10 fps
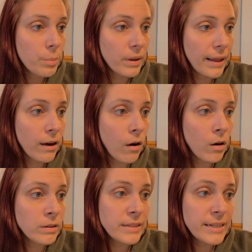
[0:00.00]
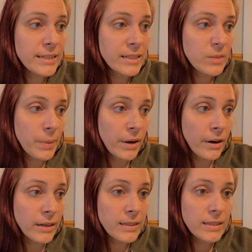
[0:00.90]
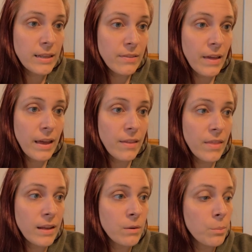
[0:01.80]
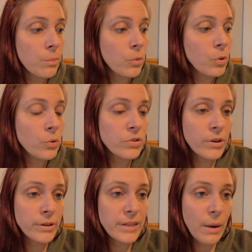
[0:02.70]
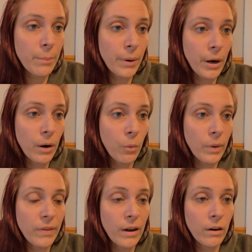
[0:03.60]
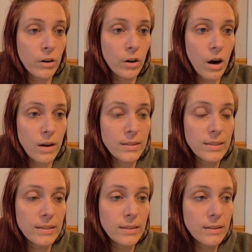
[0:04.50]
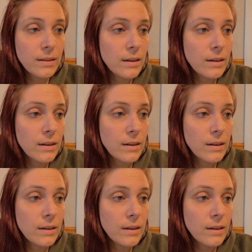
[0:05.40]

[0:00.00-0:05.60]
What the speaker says: But like all decent spirits, they then lose their temper when they are crossed.